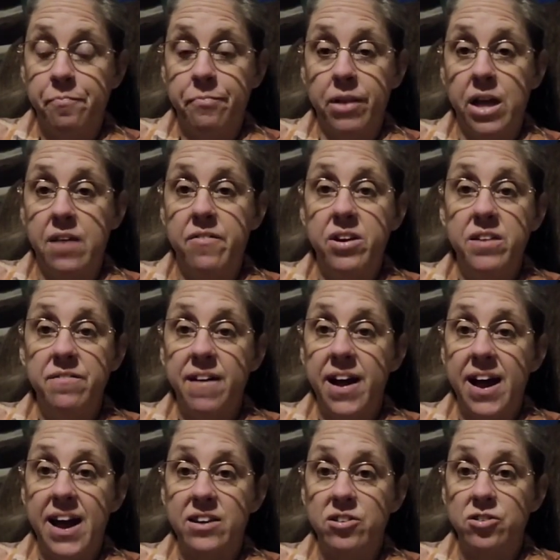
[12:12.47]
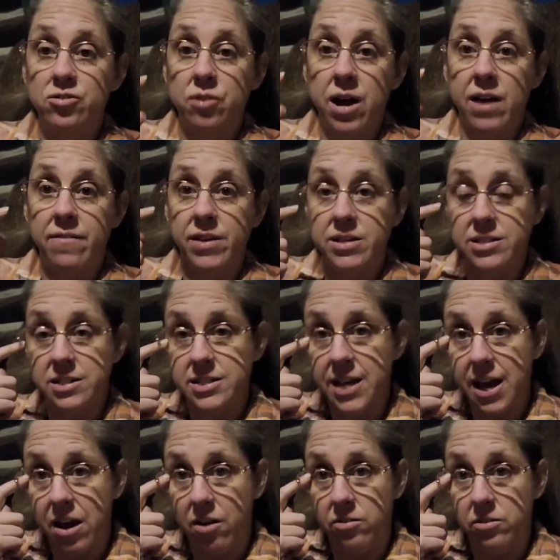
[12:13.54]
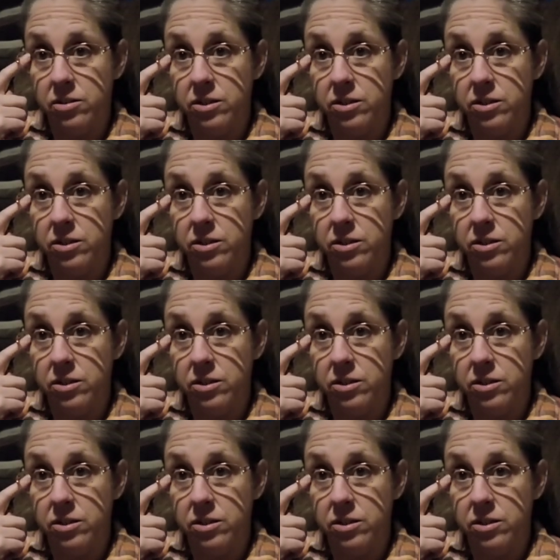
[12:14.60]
even if I had to drive into town,